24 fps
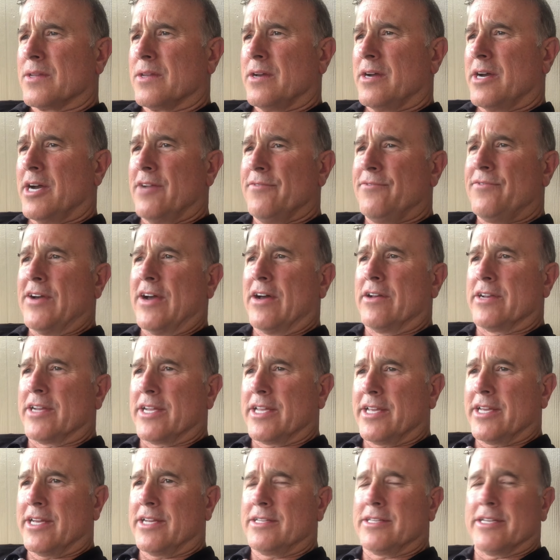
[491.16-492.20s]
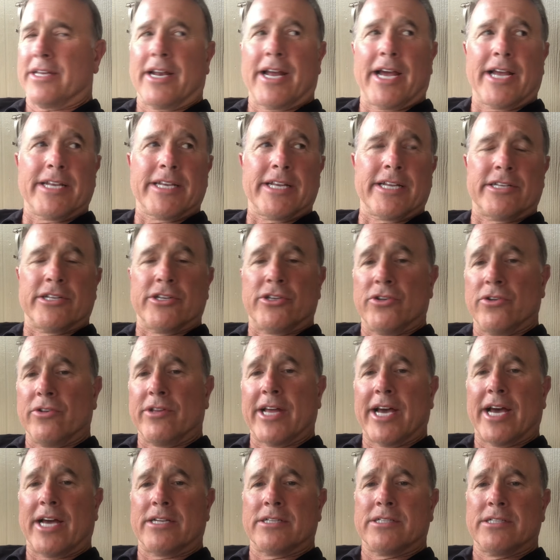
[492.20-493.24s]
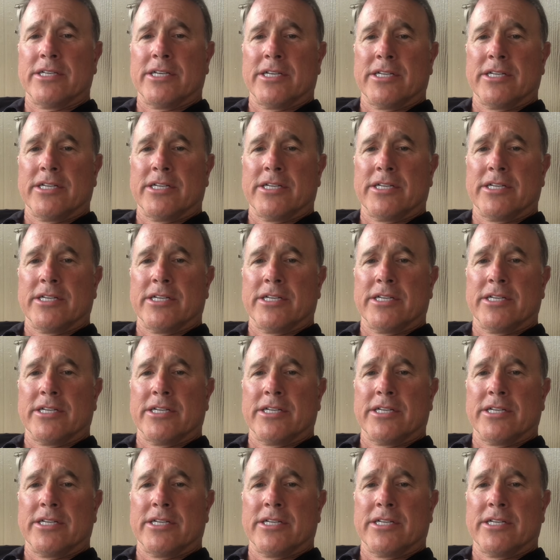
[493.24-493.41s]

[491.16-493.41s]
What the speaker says: I found again that I need to do that